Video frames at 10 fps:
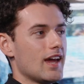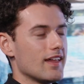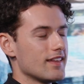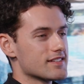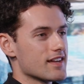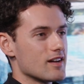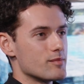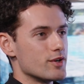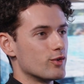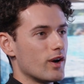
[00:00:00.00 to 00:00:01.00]
And that's got to
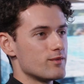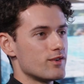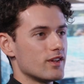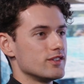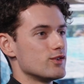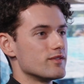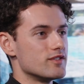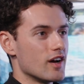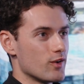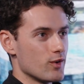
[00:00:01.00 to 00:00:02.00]
be a great feeling to have
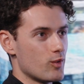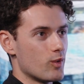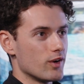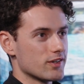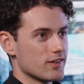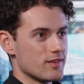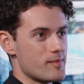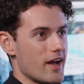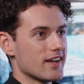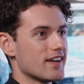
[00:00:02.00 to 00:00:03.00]
done all the work on the
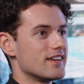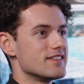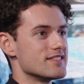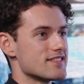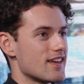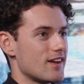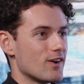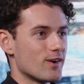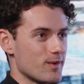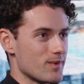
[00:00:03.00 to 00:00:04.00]
back end and say,
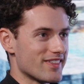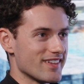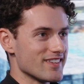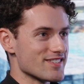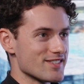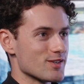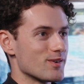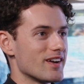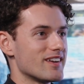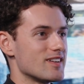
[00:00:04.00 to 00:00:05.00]
all right, we think this is a
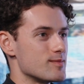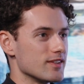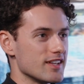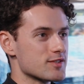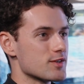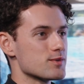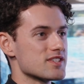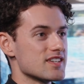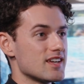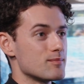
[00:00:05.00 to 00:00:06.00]
great idea, but let's go
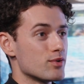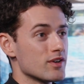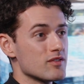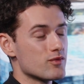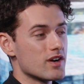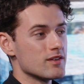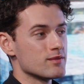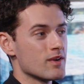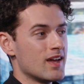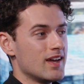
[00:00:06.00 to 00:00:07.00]
see and put it in front of